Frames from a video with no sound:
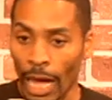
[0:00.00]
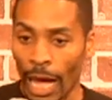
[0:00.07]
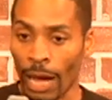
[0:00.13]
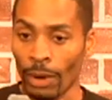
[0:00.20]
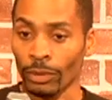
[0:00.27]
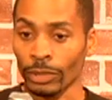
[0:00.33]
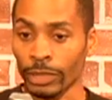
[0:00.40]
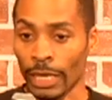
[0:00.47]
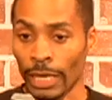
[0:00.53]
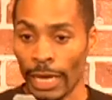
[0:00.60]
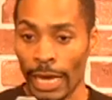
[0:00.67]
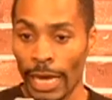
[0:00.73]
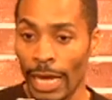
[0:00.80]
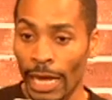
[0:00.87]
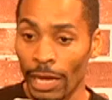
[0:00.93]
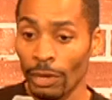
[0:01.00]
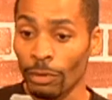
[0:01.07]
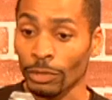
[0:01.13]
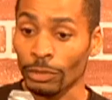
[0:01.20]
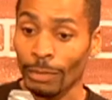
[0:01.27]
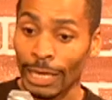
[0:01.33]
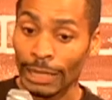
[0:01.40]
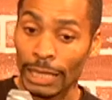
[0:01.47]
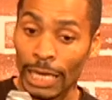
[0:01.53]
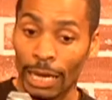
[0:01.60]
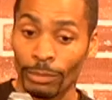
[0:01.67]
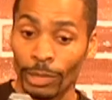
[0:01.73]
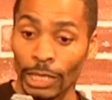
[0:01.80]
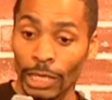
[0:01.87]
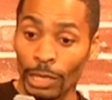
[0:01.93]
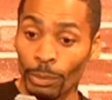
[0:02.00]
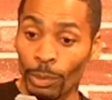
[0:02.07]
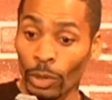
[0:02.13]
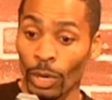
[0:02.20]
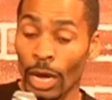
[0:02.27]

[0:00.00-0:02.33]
my time to keep her,